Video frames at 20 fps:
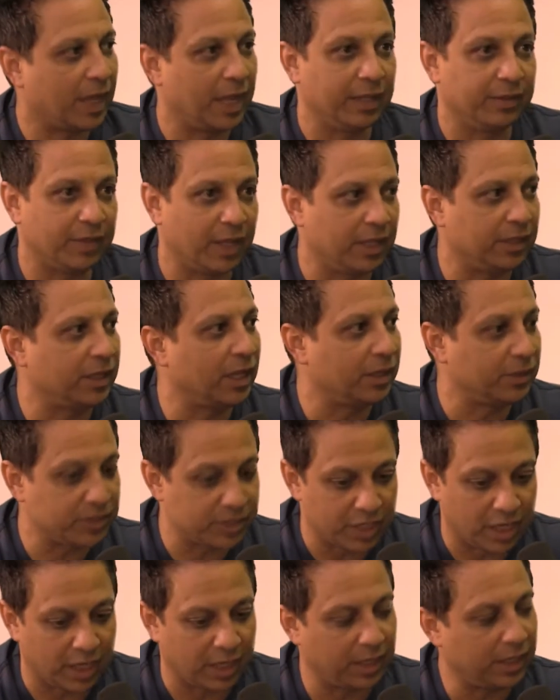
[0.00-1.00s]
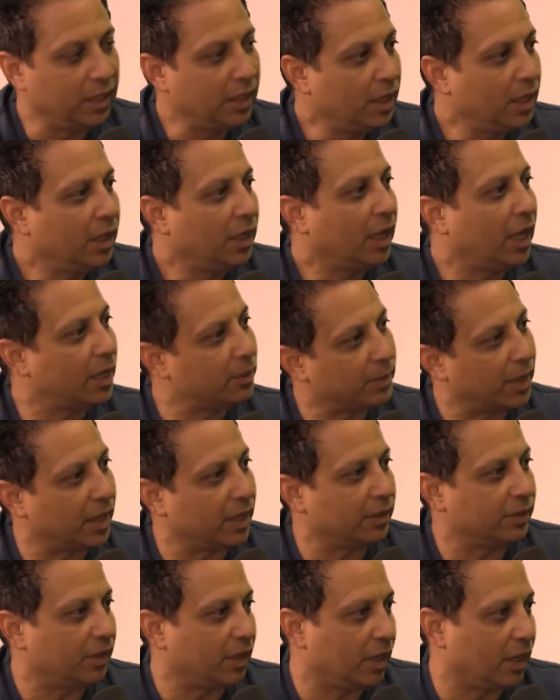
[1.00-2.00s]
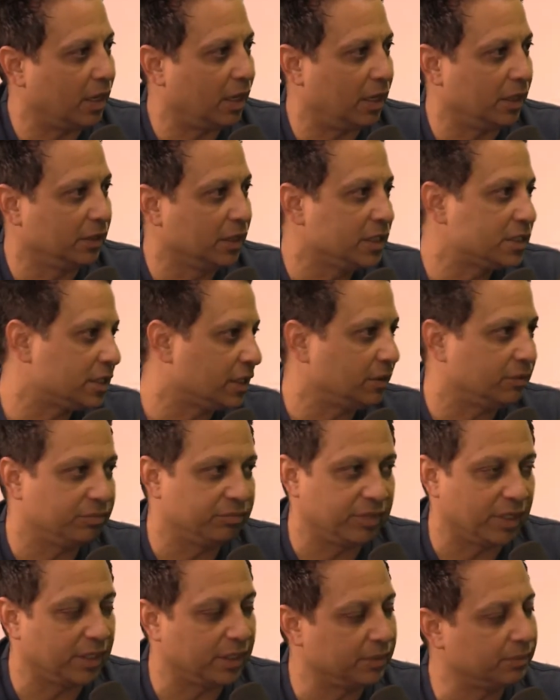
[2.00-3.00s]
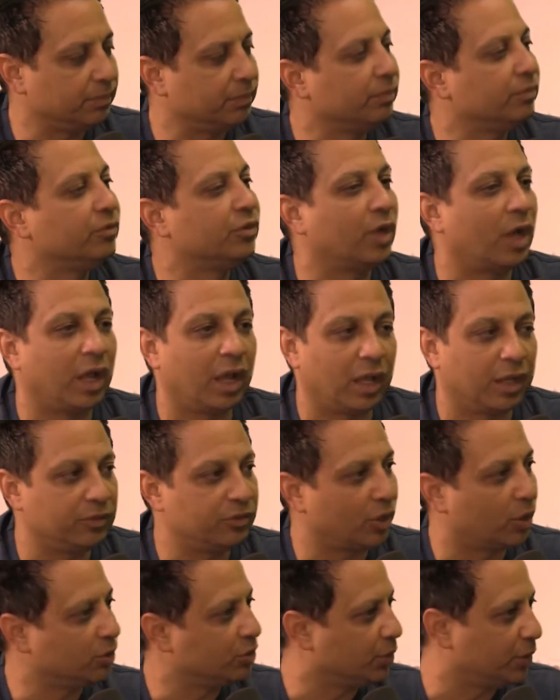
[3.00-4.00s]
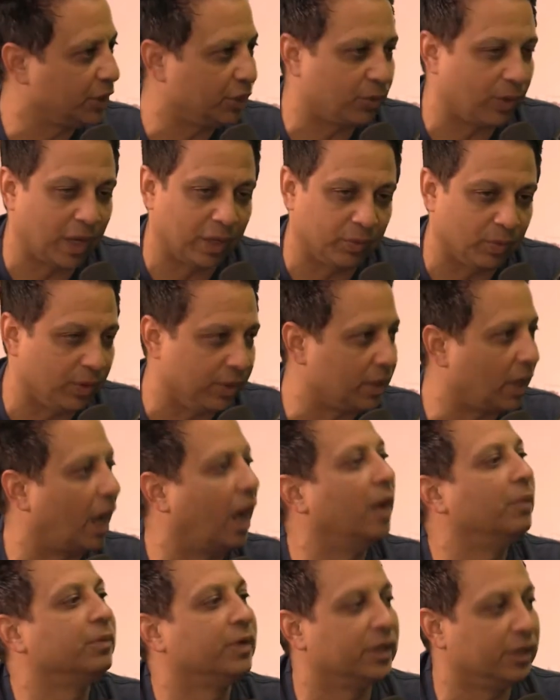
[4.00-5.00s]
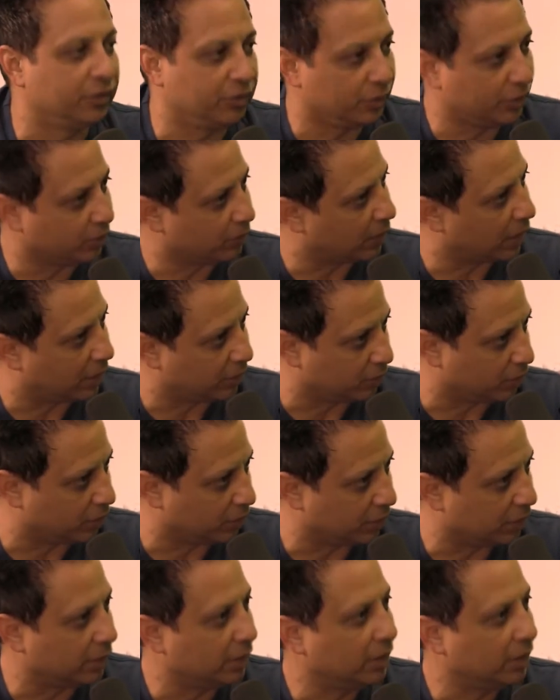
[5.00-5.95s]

And then they'd say, hey man, listen, don't do any crowd work. I'm going to do the crowd work.